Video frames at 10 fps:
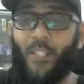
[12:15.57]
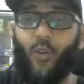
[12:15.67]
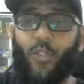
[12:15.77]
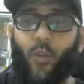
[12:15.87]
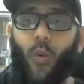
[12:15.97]

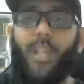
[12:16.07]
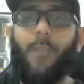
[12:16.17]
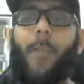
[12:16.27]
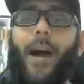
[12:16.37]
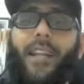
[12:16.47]
So the only
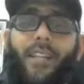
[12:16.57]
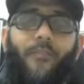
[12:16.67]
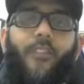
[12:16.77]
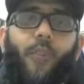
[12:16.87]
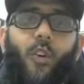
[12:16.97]
part
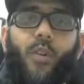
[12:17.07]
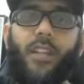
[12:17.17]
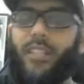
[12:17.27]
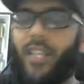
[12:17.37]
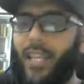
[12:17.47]
from you
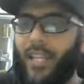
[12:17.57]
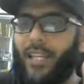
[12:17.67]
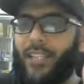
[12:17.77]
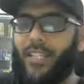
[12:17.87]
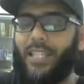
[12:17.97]
is
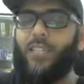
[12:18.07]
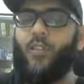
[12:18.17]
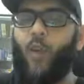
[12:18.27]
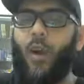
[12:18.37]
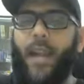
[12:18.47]
just
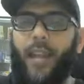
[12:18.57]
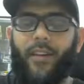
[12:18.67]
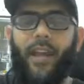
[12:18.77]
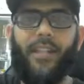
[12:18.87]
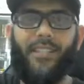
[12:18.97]
go and
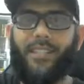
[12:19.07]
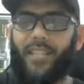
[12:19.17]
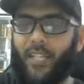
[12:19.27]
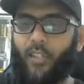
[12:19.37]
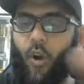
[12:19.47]
advertise
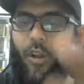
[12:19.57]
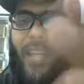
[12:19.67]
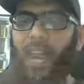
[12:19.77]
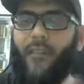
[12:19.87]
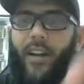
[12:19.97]
TikTok
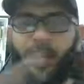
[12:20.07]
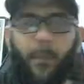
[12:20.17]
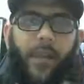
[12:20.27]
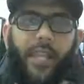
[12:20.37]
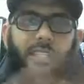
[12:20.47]
Canva
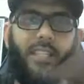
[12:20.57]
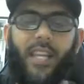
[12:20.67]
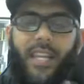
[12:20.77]
templates,